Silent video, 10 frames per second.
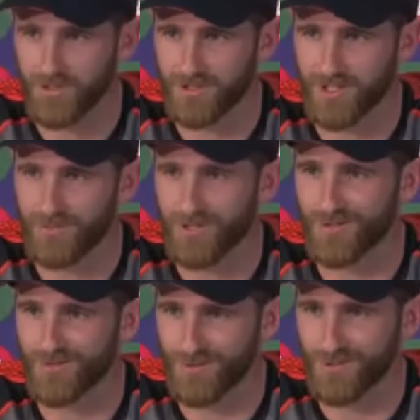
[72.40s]
And we
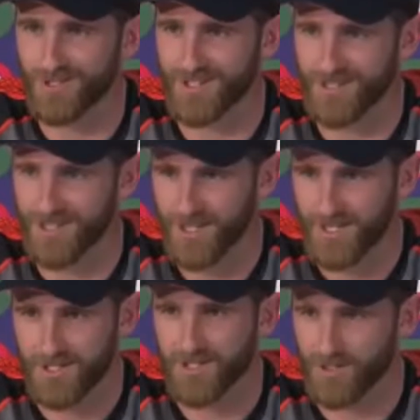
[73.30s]
look forward to
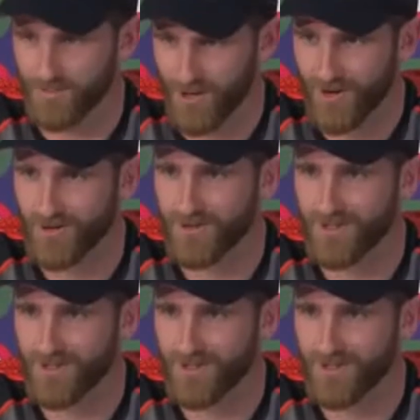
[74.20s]
tomorrow,